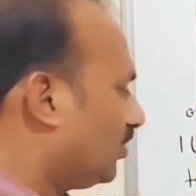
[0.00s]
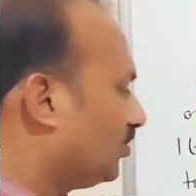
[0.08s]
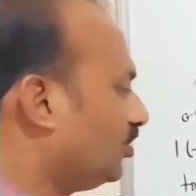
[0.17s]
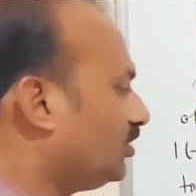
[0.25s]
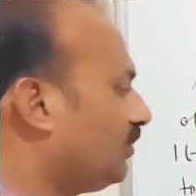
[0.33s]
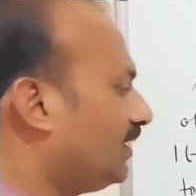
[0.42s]

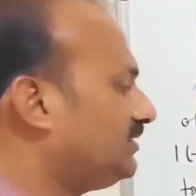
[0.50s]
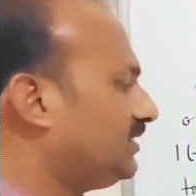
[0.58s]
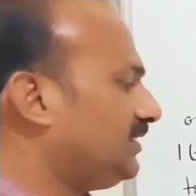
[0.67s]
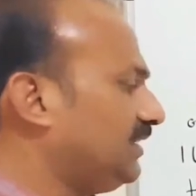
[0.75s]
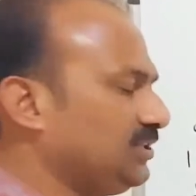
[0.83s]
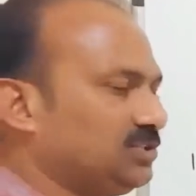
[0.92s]
Good
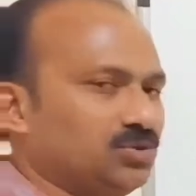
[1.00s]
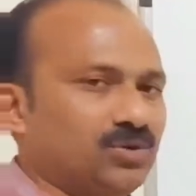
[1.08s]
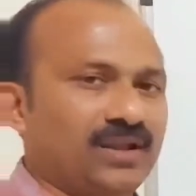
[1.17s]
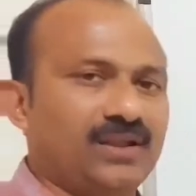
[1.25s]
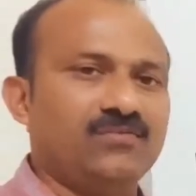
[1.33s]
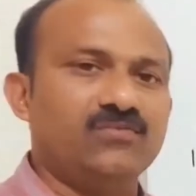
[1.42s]
budgeting
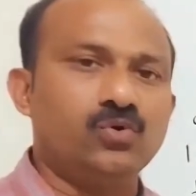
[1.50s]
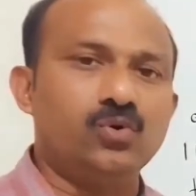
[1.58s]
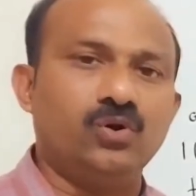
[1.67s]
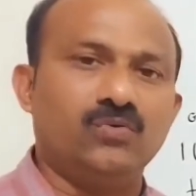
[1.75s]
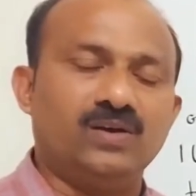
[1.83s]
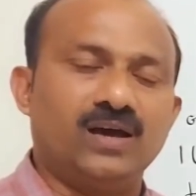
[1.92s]
should
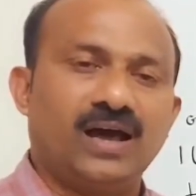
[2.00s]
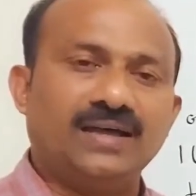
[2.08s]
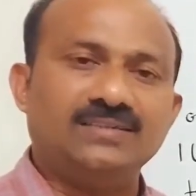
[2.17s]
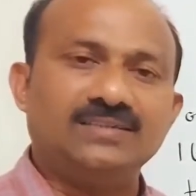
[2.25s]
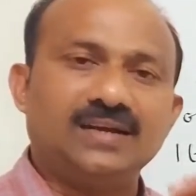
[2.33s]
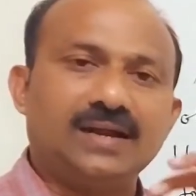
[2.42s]
involve
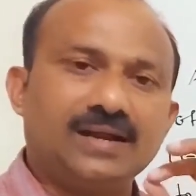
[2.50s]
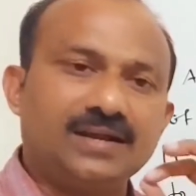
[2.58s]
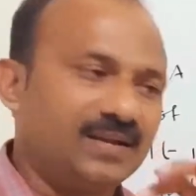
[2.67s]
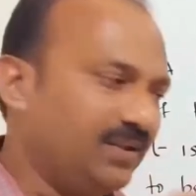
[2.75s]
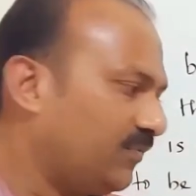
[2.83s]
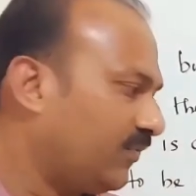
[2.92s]
at
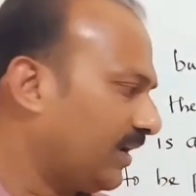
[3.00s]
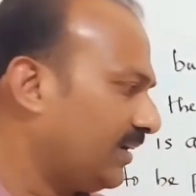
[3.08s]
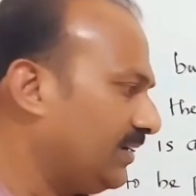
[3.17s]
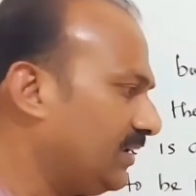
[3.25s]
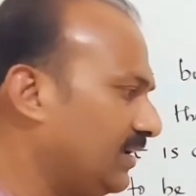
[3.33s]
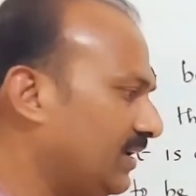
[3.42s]

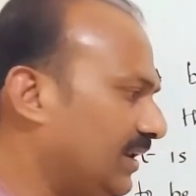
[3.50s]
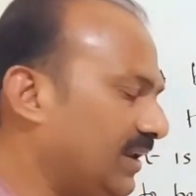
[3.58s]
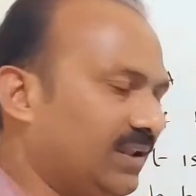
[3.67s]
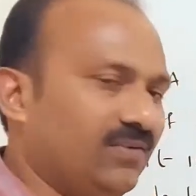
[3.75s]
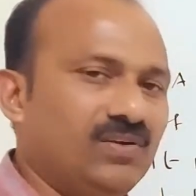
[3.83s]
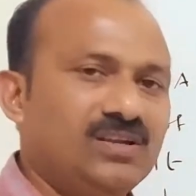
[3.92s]
different
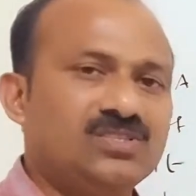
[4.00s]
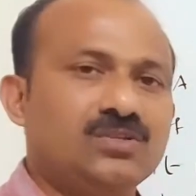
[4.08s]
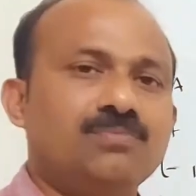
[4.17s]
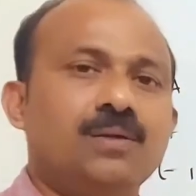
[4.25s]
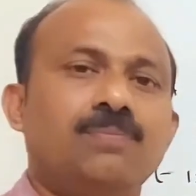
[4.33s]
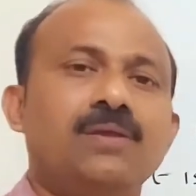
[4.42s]
levels
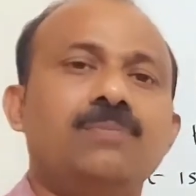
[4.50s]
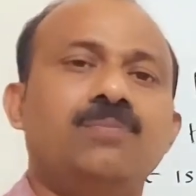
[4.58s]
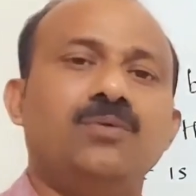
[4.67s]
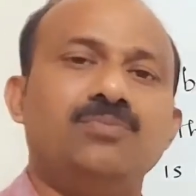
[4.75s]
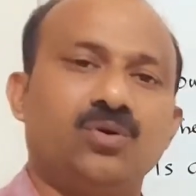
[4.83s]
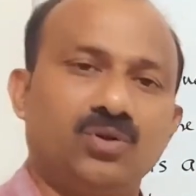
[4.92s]
of the
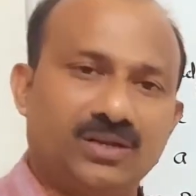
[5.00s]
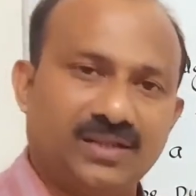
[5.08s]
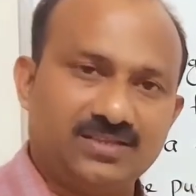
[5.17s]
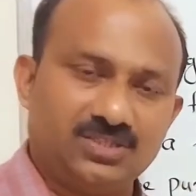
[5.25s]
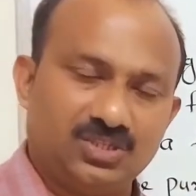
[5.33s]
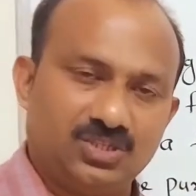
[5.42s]
people of the
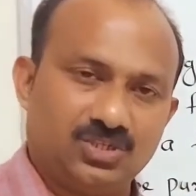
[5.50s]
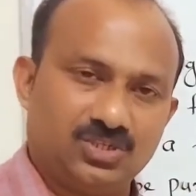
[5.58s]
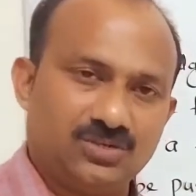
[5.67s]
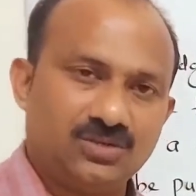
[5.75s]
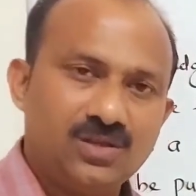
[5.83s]
organization.